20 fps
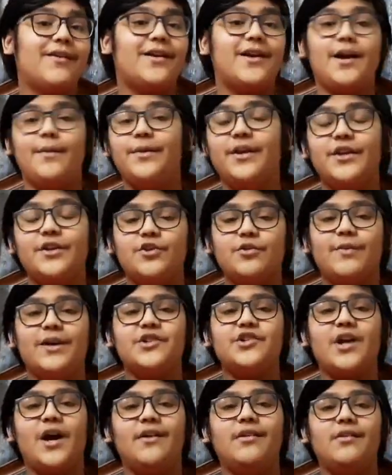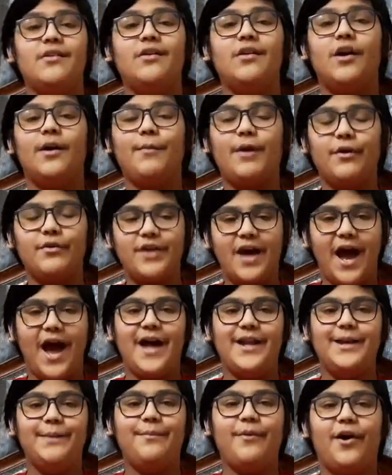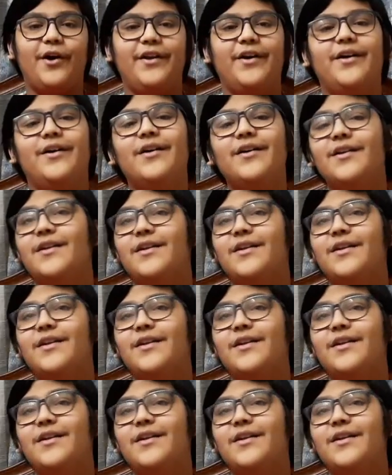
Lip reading: coming into my channel about Harry Potter.